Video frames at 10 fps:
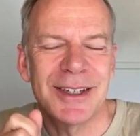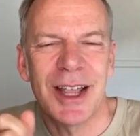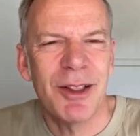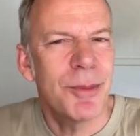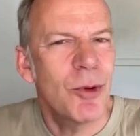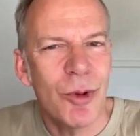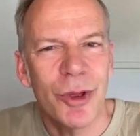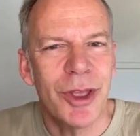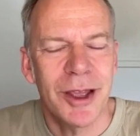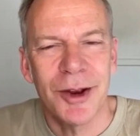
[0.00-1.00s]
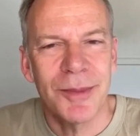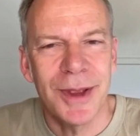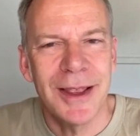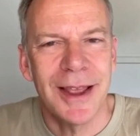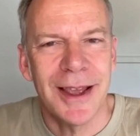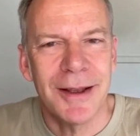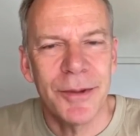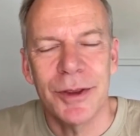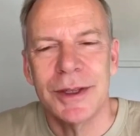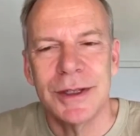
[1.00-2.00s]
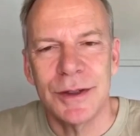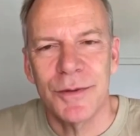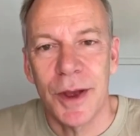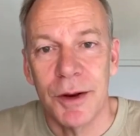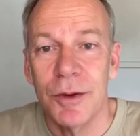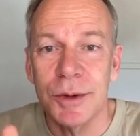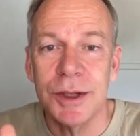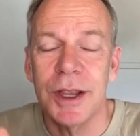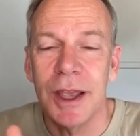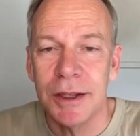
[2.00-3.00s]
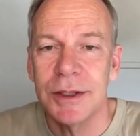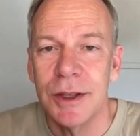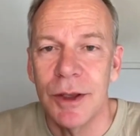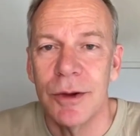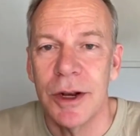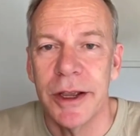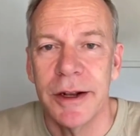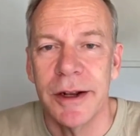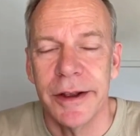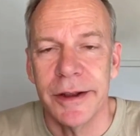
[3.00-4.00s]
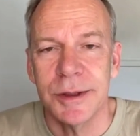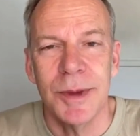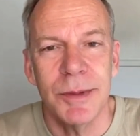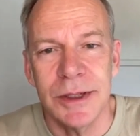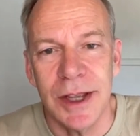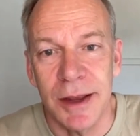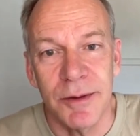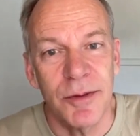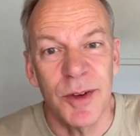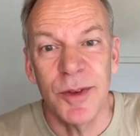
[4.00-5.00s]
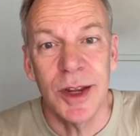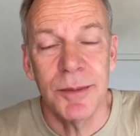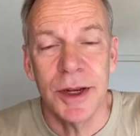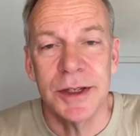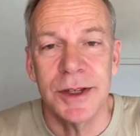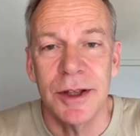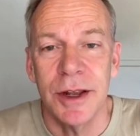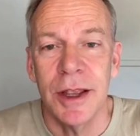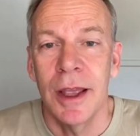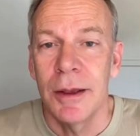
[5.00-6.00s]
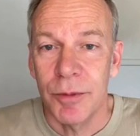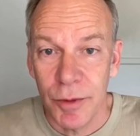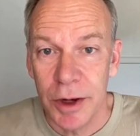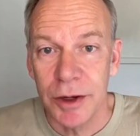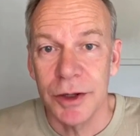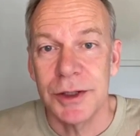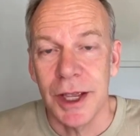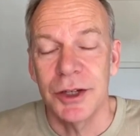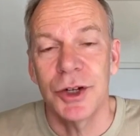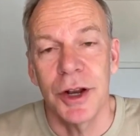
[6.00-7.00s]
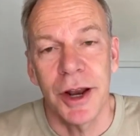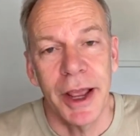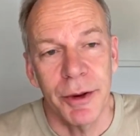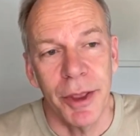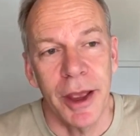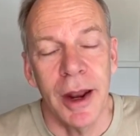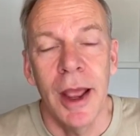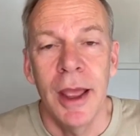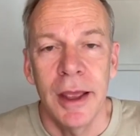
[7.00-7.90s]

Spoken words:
tell them all that they're going to be there, that this is fun, and also get to the online class maybe 10, 15 minutes early, provided your schedule allow that,